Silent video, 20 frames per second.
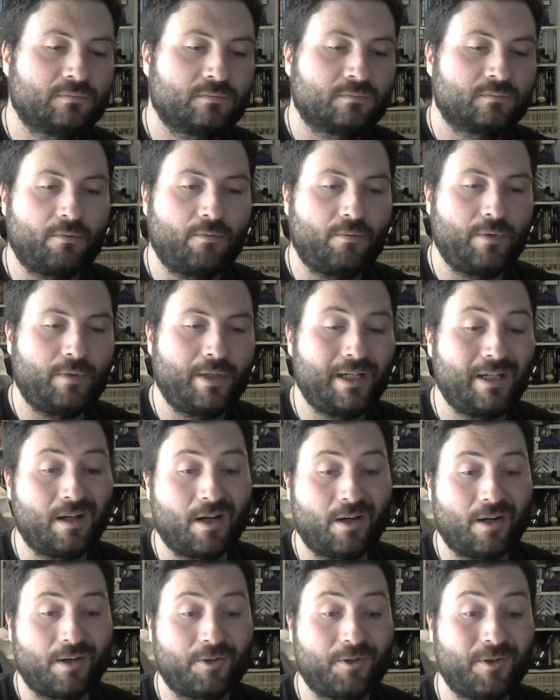We
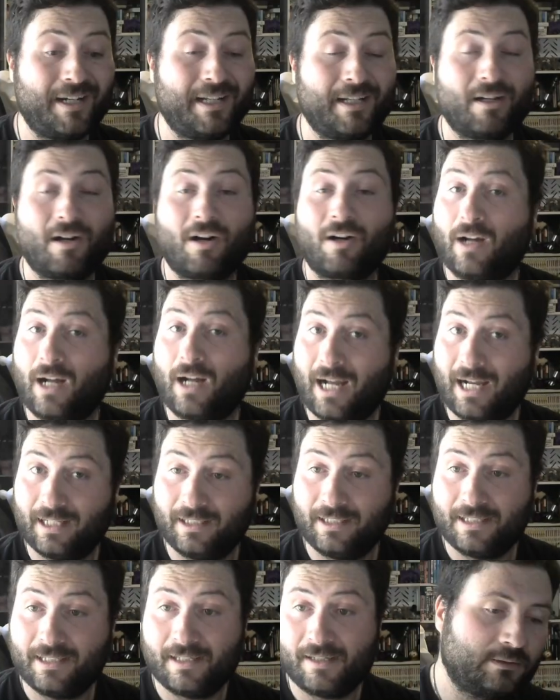are creating our
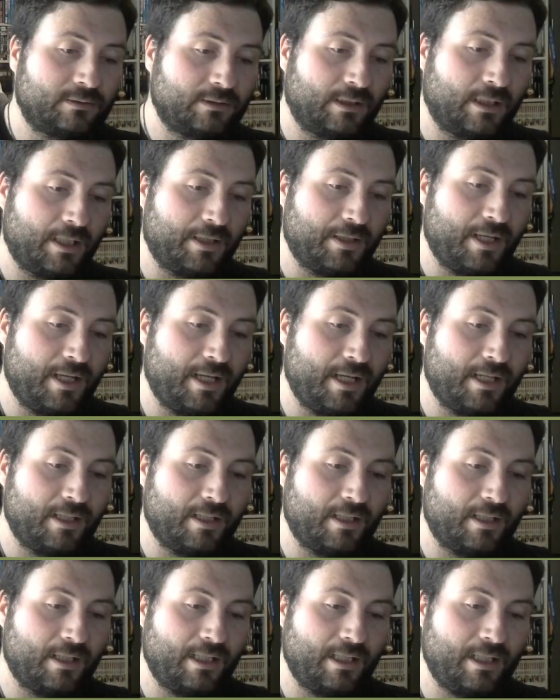eyelids, and
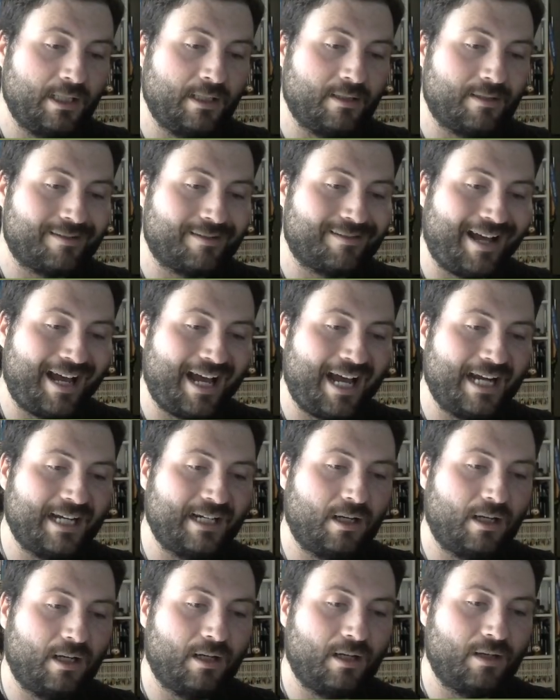then inside
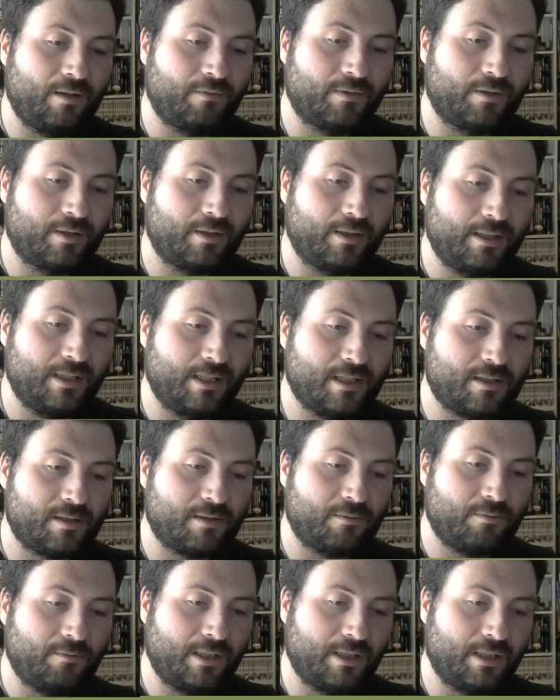of this
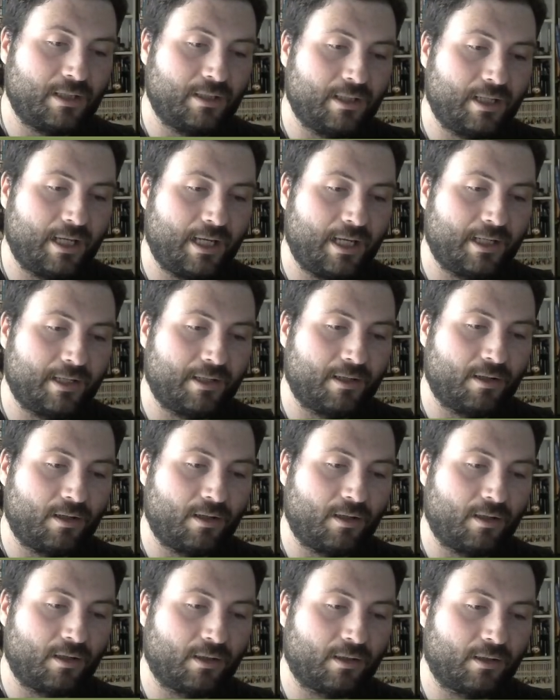we can add
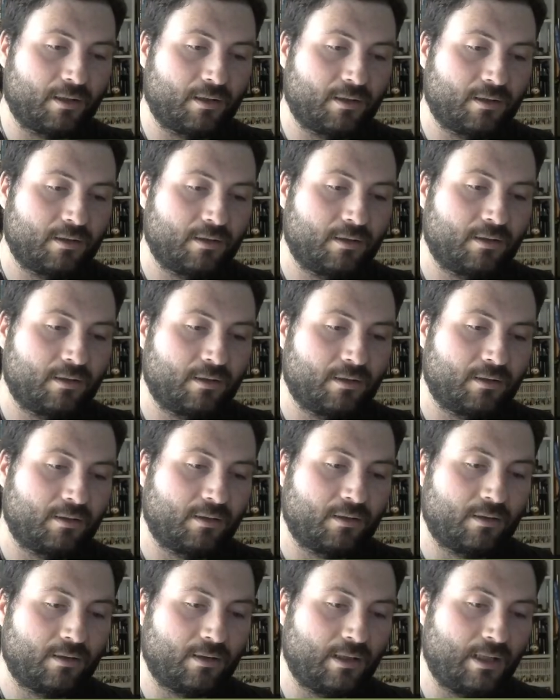our
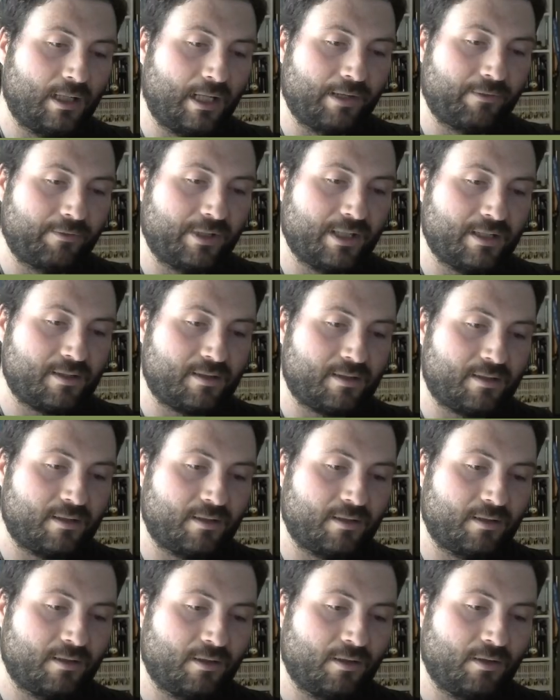iris,
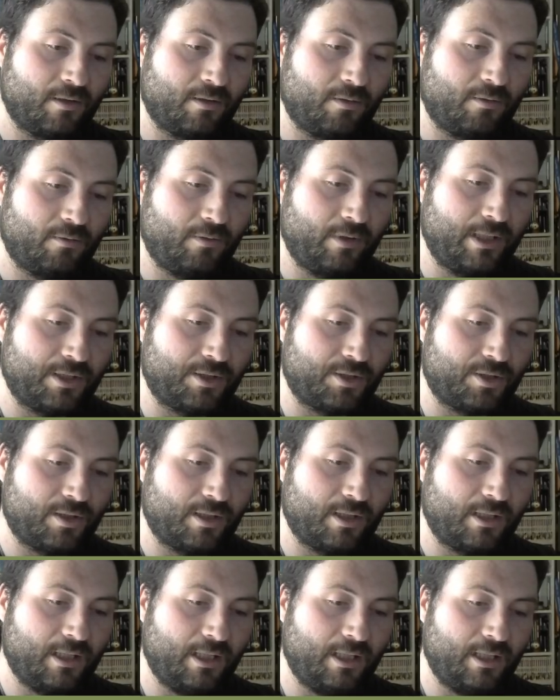which
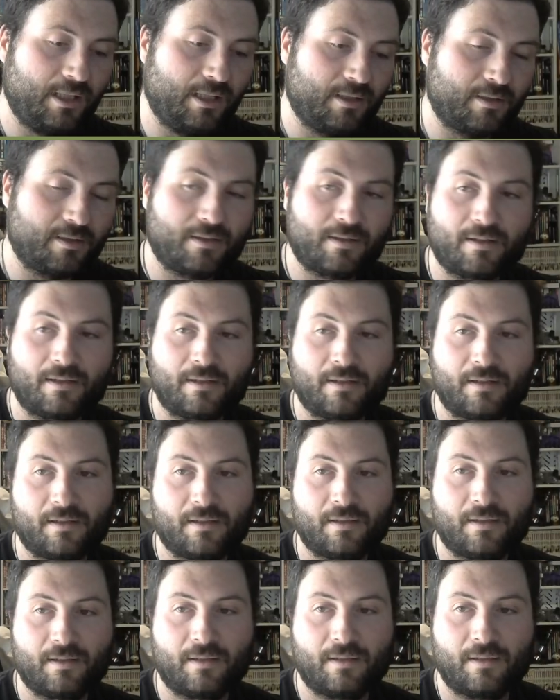is
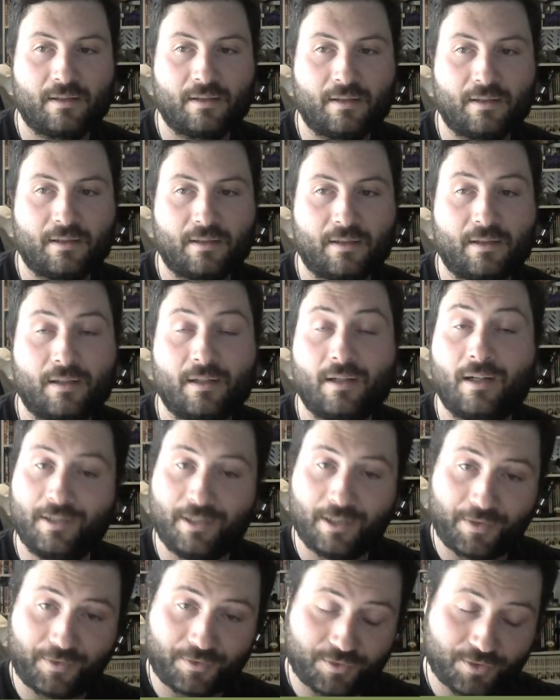
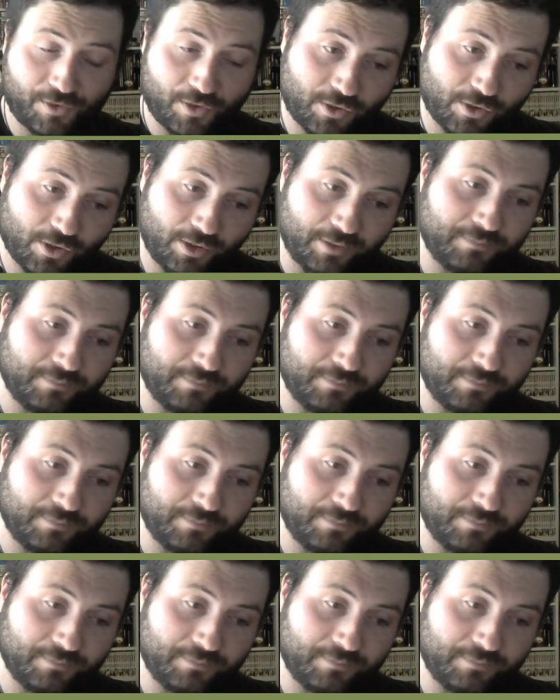another circle.